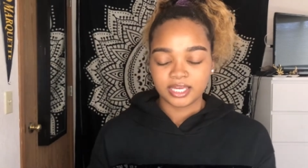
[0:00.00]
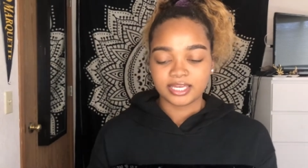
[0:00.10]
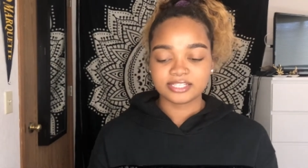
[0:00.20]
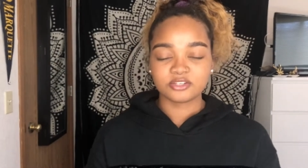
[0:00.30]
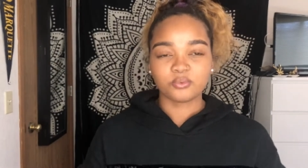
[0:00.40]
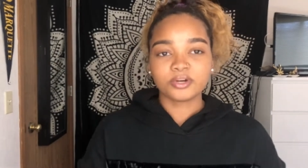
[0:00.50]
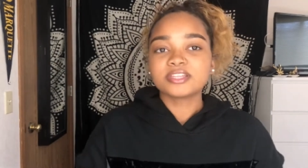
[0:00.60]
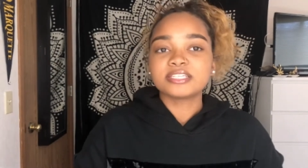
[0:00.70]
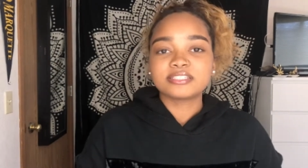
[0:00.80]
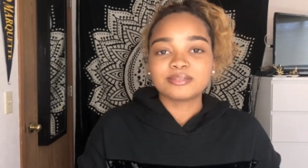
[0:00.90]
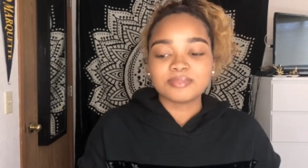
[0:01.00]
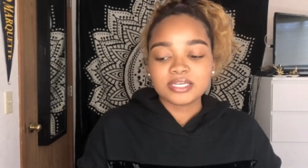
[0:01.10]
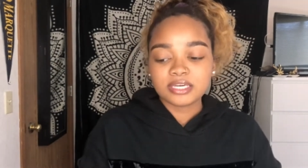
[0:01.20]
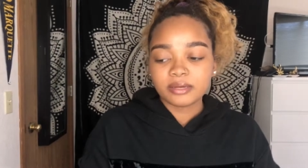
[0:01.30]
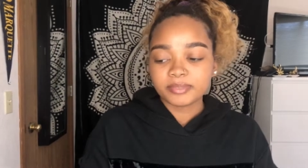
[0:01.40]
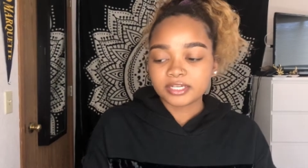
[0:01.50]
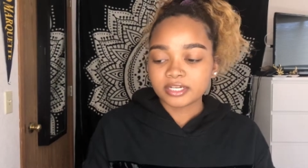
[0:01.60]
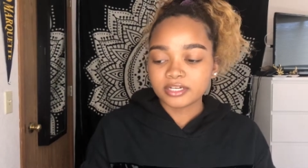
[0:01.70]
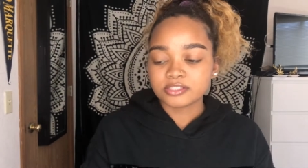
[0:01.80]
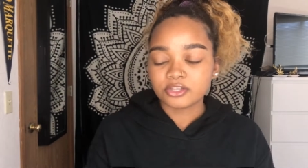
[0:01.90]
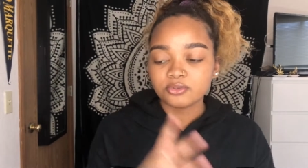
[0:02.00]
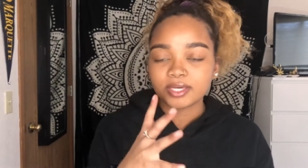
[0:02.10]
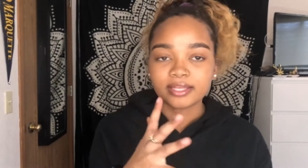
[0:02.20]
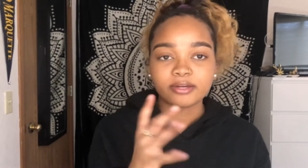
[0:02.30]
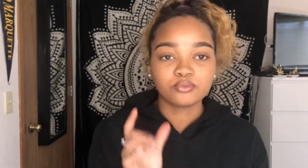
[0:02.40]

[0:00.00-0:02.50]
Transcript: isn't worth it to me because you get like